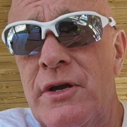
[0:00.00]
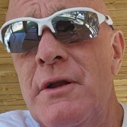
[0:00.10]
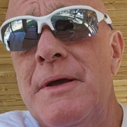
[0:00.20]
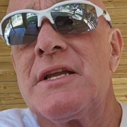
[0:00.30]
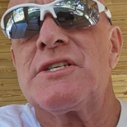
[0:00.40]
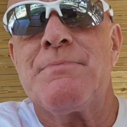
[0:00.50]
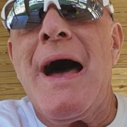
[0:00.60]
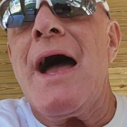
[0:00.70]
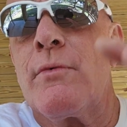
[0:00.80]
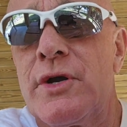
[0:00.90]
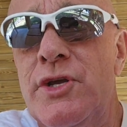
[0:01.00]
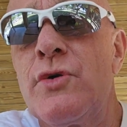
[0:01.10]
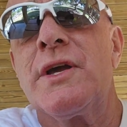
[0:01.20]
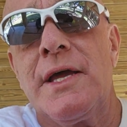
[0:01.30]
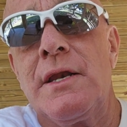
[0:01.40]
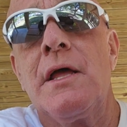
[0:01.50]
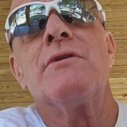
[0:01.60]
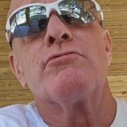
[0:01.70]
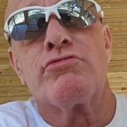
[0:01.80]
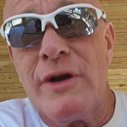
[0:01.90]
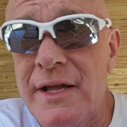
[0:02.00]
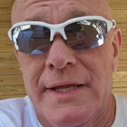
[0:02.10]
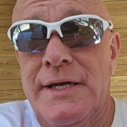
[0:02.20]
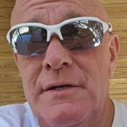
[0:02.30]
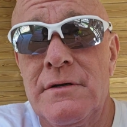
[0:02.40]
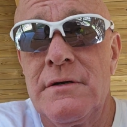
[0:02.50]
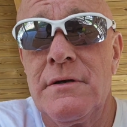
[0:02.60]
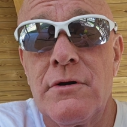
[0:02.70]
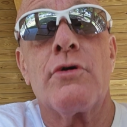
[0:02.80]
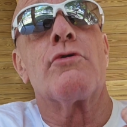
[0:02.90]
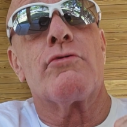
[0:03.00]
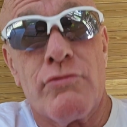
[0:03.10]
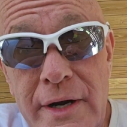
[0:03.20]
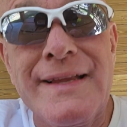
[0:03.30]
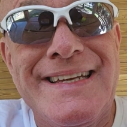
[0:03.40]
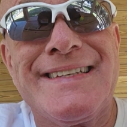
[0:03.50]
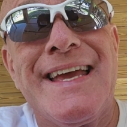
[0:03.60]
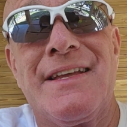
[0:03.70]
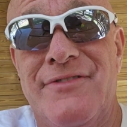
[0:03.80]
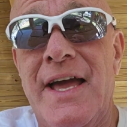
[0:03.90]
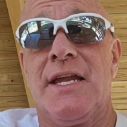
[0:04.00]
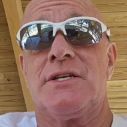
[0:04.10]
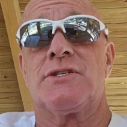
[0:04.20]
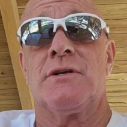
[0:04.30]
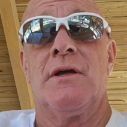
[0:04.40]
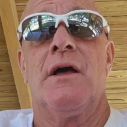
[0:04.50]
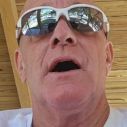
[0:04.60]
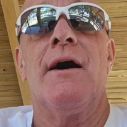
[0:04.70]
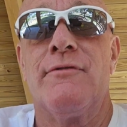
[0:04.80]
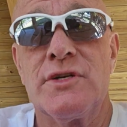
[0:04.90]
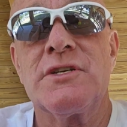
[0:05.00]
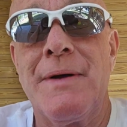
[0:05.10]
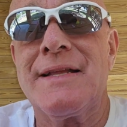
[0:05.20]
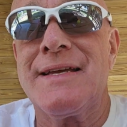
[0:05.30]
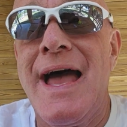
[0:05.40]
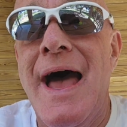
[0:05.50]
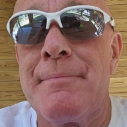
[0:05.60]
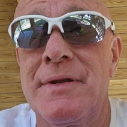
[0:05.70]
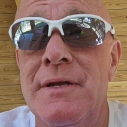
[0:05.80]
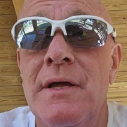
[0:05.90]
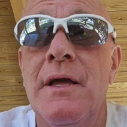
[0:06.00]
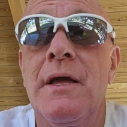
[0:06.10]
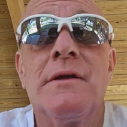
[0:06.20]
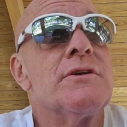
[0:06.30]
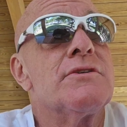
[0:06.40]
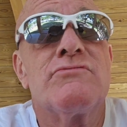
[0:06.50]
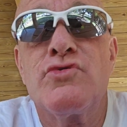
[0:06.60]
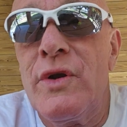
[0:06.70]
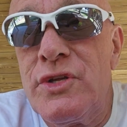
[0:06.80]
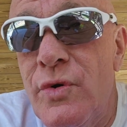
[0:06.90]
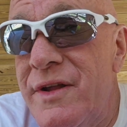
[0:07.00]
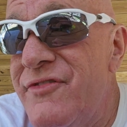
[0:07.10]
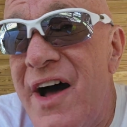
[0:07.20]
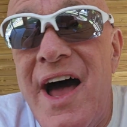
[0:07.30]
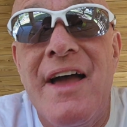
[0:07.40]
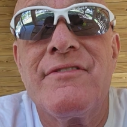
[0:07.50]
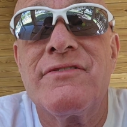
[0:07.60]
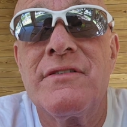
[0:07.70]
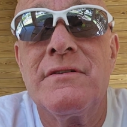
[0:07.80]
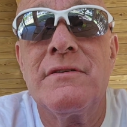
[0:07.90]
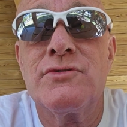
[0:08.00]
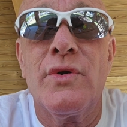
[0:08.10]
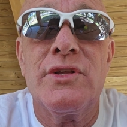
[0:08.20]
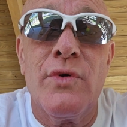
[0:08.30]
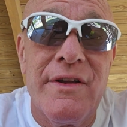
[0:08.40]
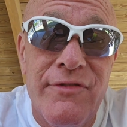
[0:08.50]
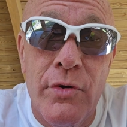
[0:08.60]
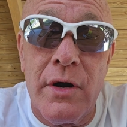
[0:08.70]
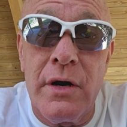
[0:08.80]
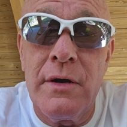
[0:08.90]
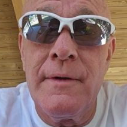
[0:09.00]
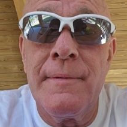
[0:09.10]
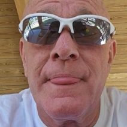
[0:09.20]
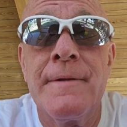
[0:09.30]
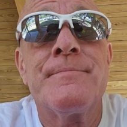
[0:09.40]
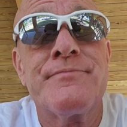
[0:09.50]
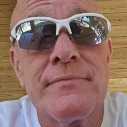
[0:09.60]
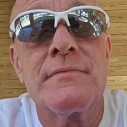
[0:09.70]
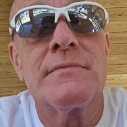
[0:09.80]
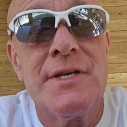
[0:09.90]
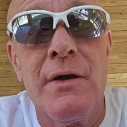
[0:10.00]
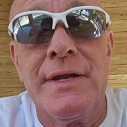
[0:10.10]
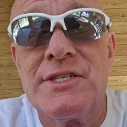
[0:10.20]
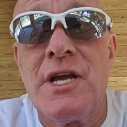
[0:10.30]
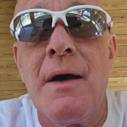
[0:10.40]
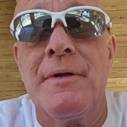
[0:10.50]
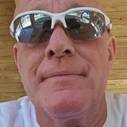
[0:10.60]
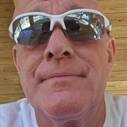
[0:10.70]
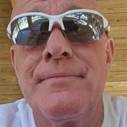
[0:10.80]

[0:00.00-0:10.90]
You're going to be at a spot where you can really, really take advantage of what's about to happen 2025, 2024. I'm telling you, it's coming.